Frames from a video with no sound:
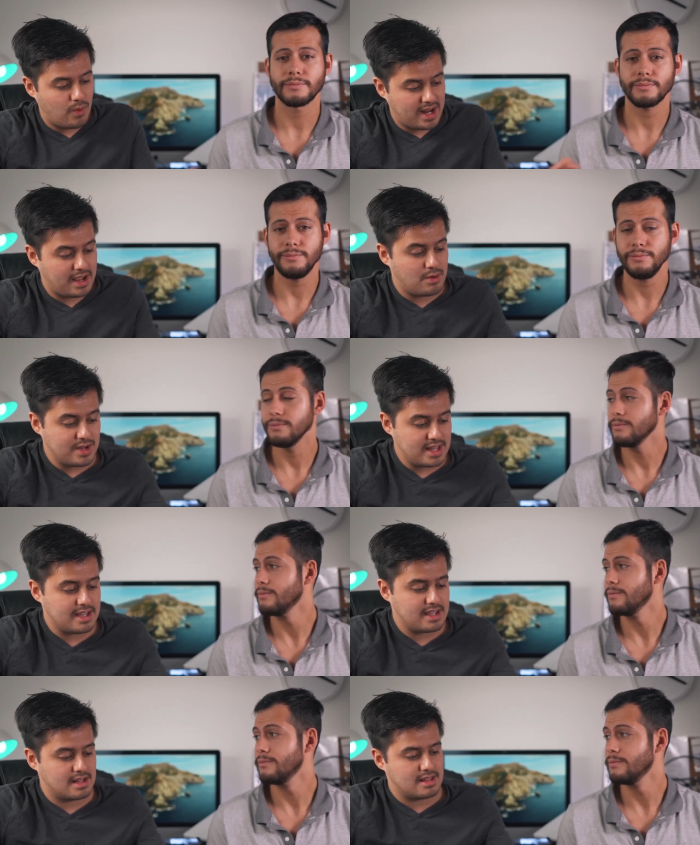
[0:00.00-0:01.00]
Speaker 1: What I
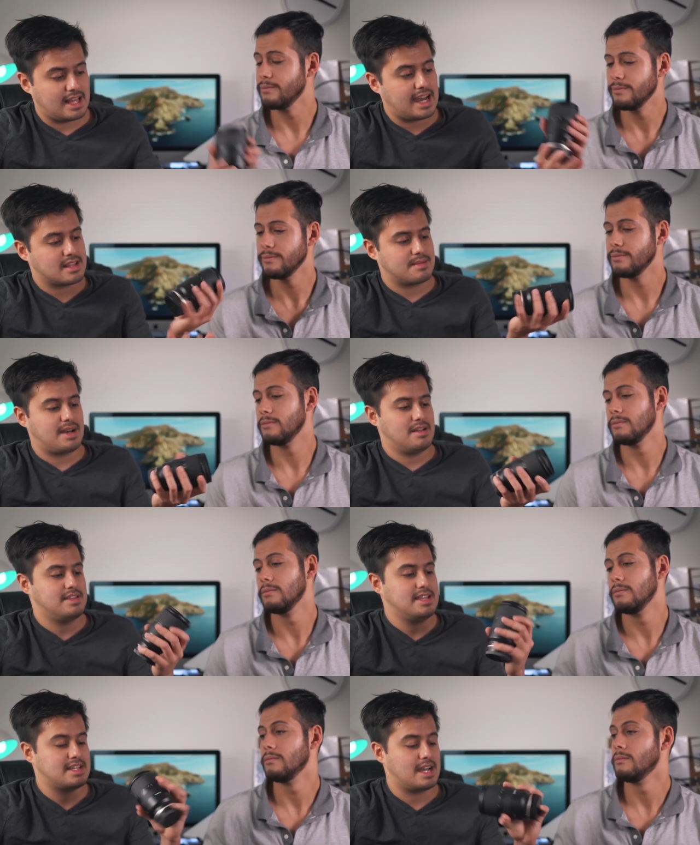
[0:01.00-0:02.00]
really liked
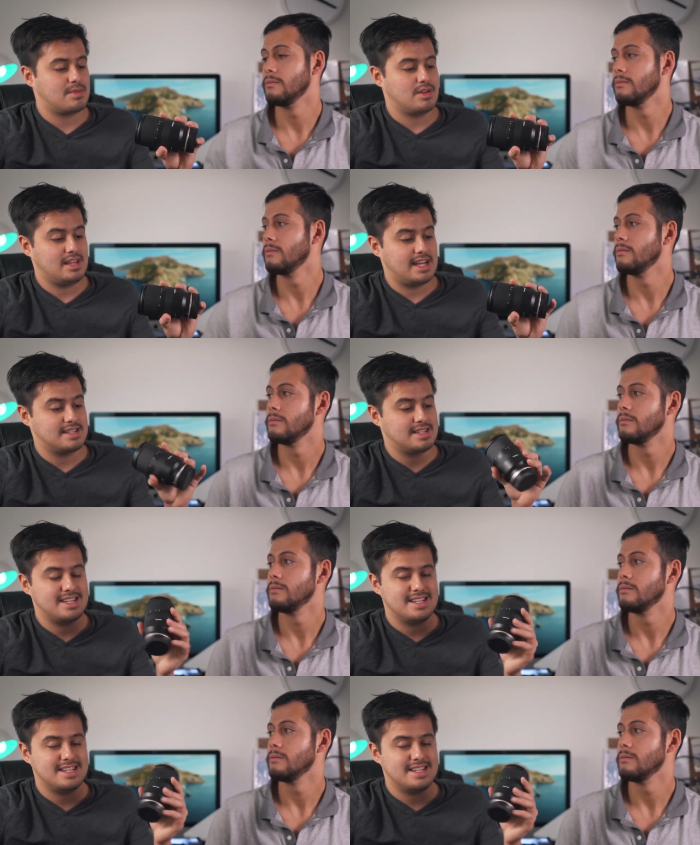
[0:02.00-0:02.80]
about the Tamron lens